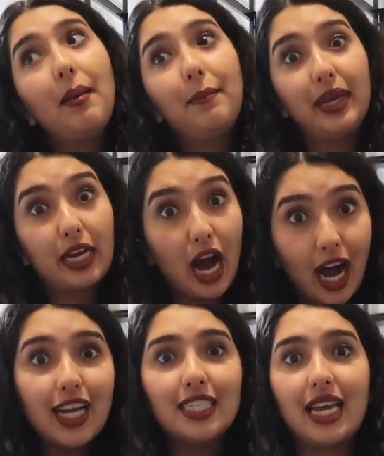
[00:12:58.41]

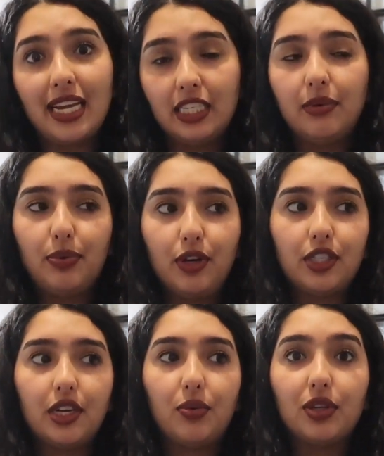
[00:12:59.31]
because ancient
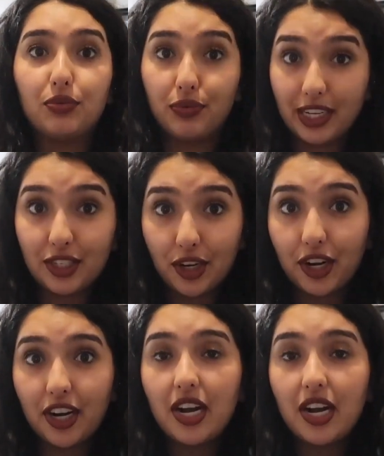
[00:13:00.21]
Persia was richer.